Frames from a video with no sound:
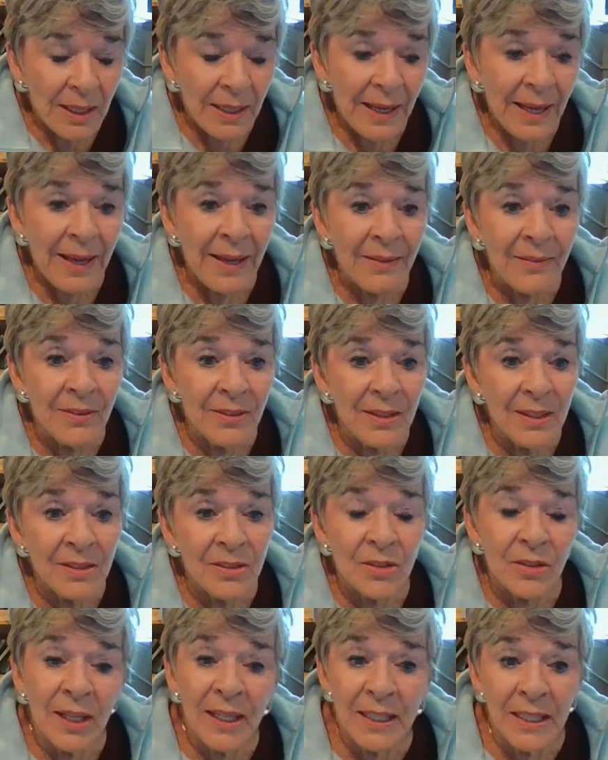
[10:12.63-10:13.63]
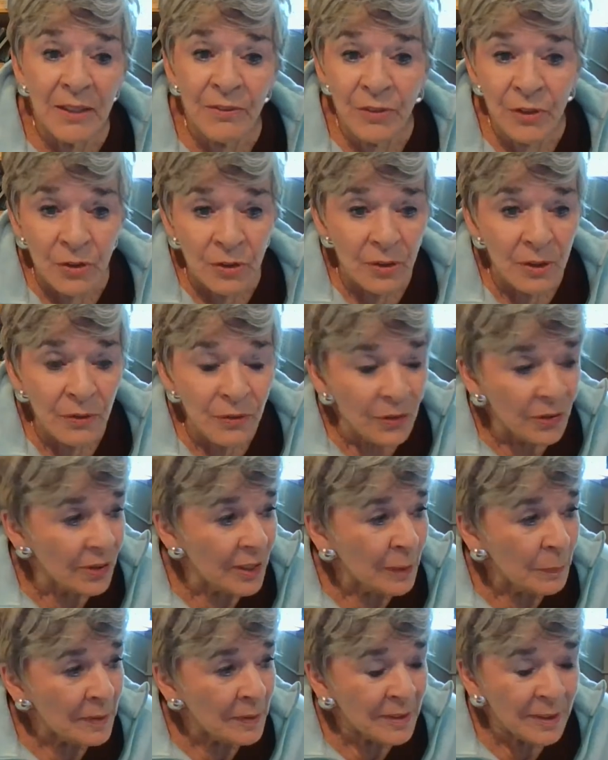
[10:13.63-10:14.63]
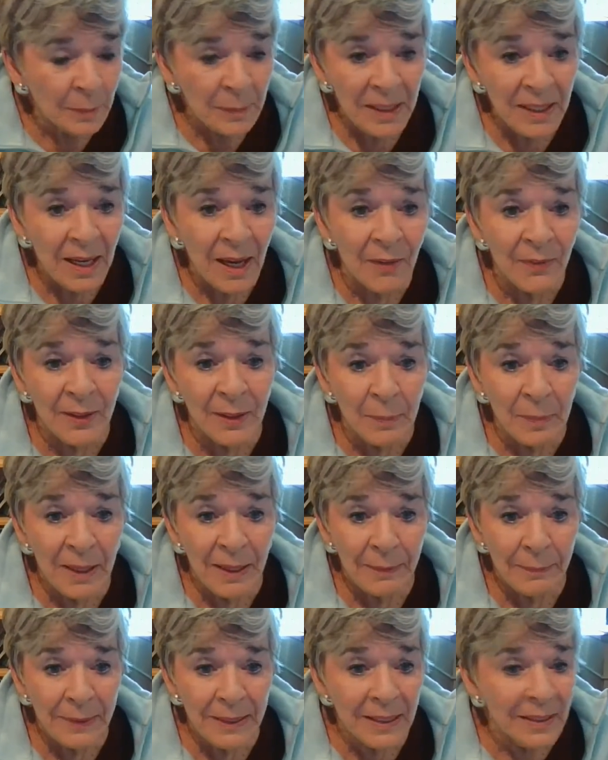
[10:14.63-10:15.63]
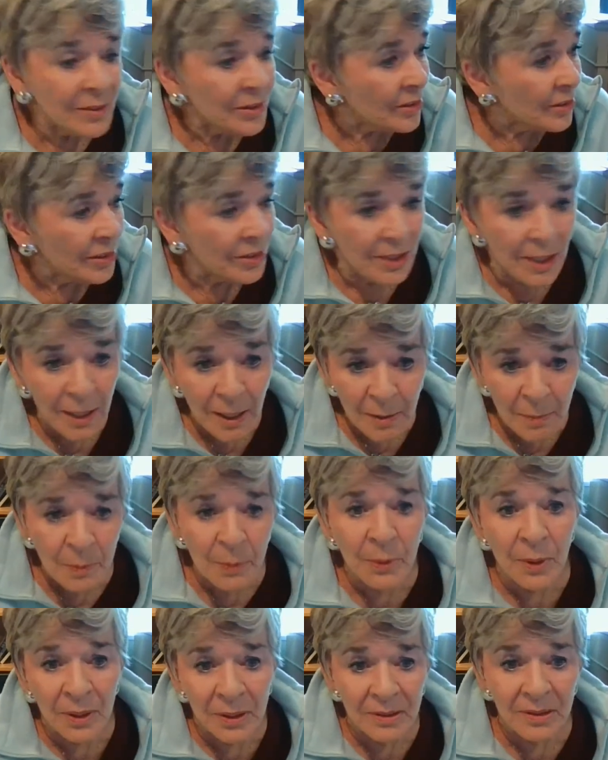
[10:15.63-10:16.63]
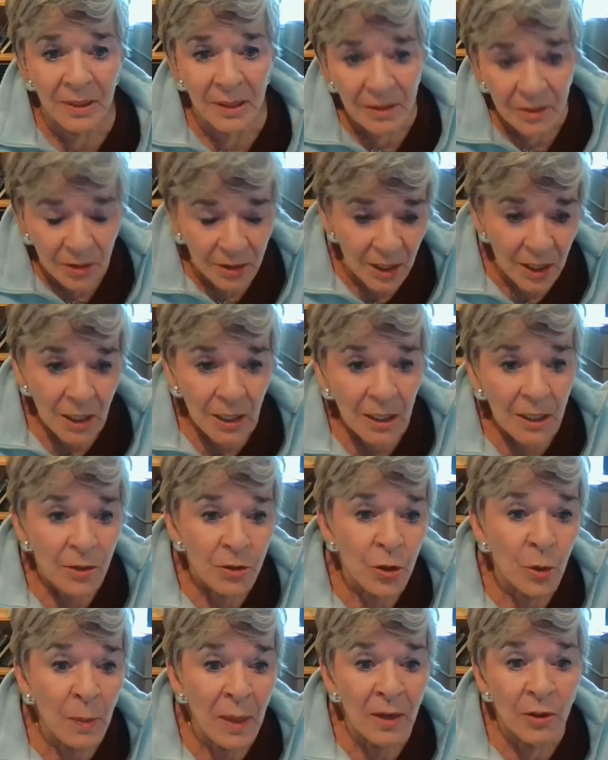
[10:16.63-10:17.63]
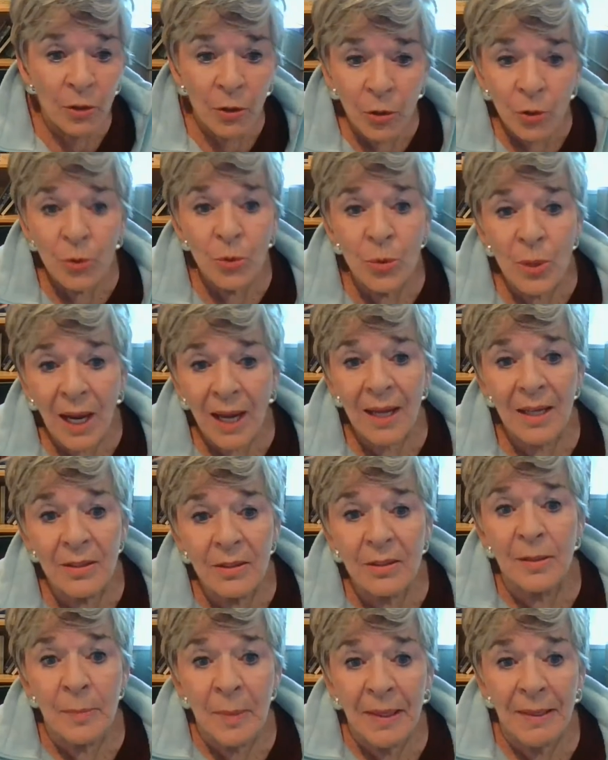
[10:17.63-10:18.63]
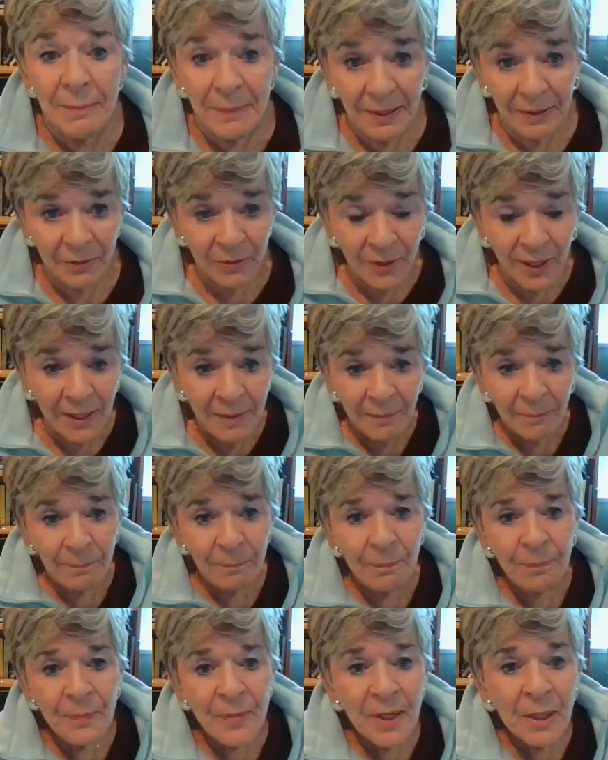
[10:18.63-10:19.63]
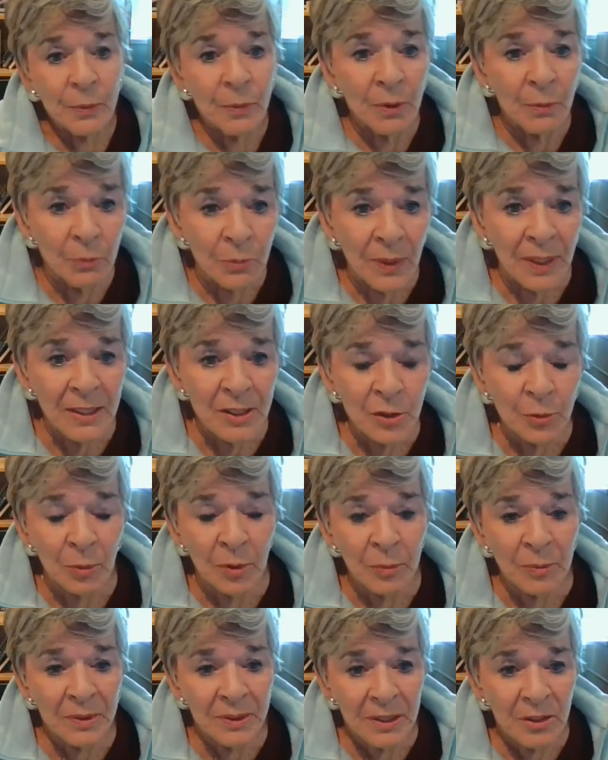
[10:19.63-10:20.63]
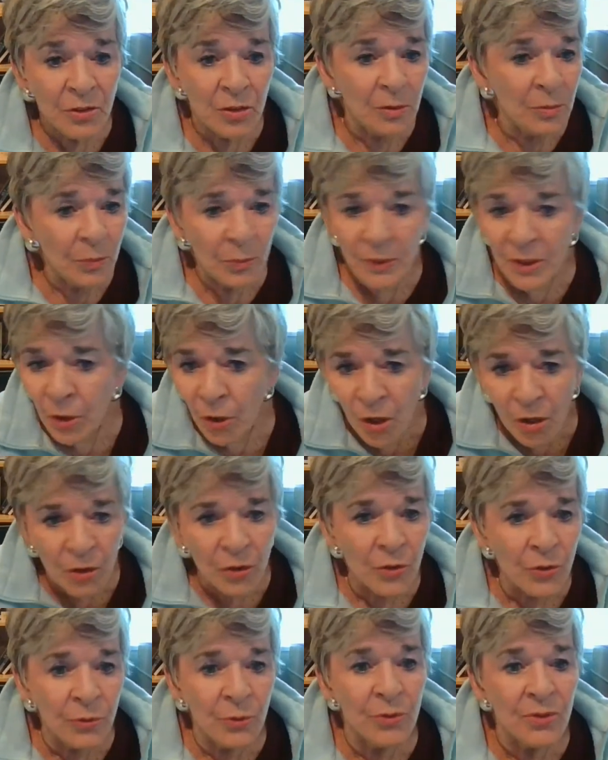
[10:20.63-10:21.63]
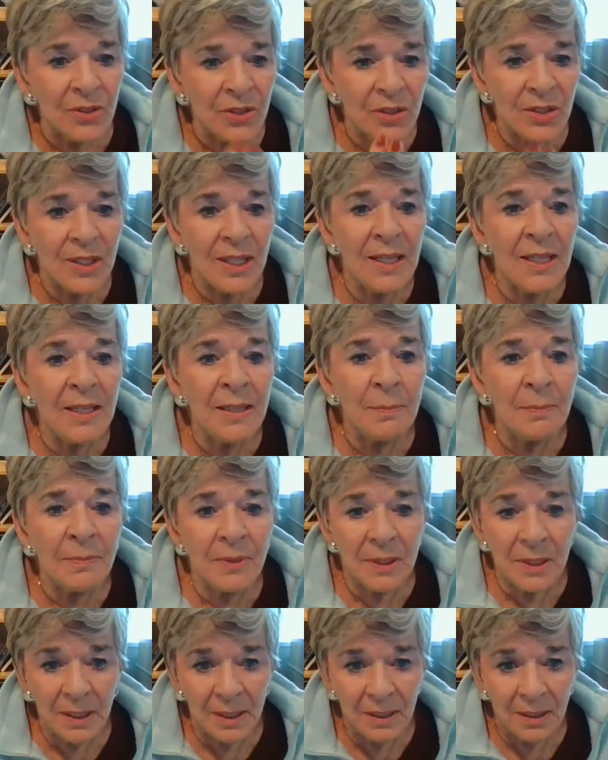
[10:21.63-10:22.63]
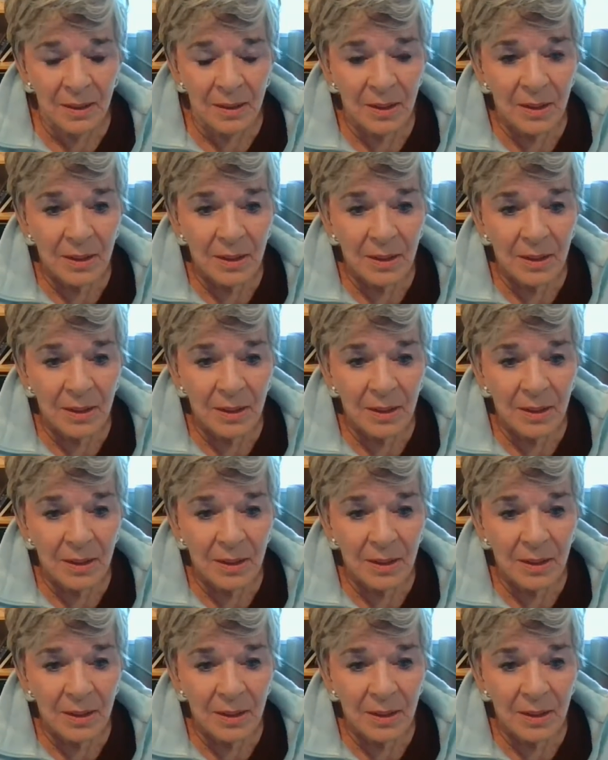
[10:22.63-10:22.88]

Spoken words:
And things like if you think about somebody having a baby, it's the same process, no matter who has the baby, right? What race, what religion, we all go through the same thing.